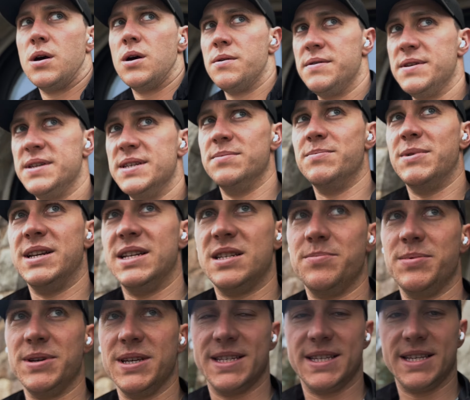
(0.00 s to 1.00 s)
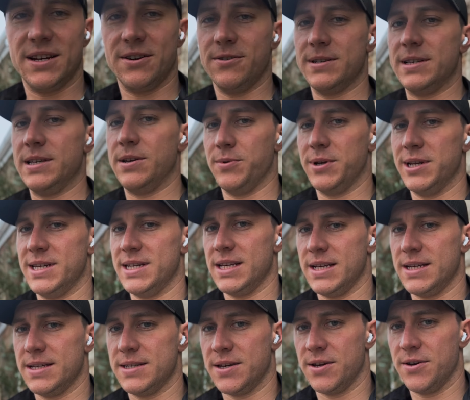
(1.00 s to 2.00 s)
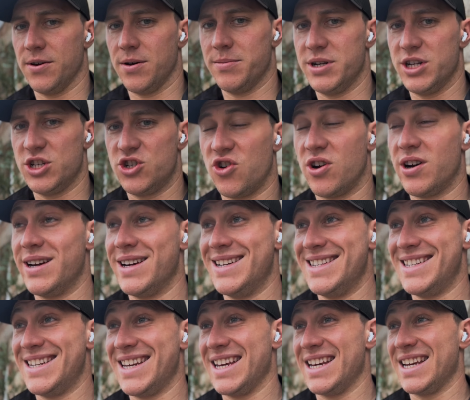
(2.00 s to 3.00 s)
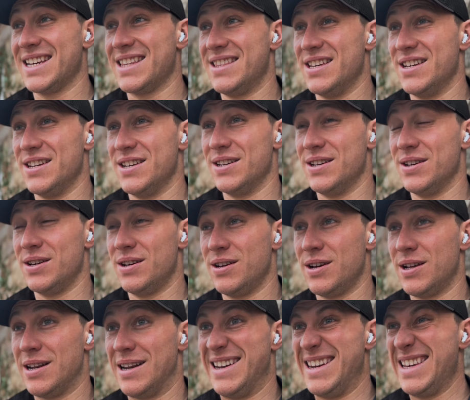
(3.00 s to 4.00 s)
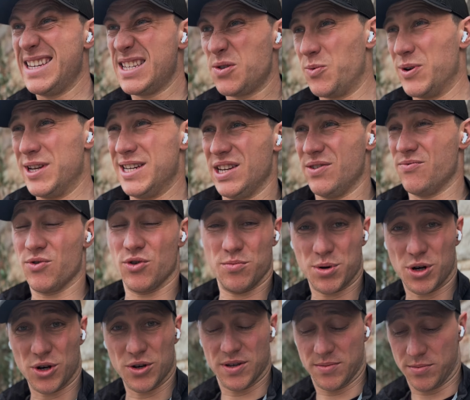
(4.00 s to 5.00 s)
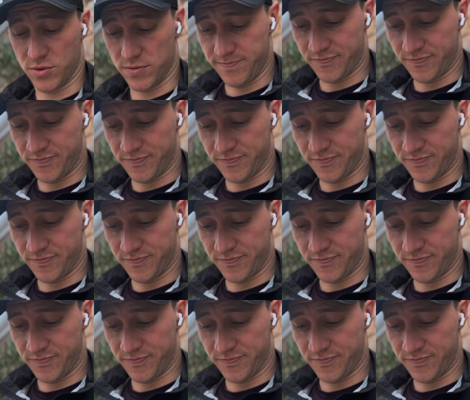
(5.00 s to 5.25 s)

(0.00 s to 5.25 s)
This is meant to be seriously windy, so I'm going to try and take the least windy route possible.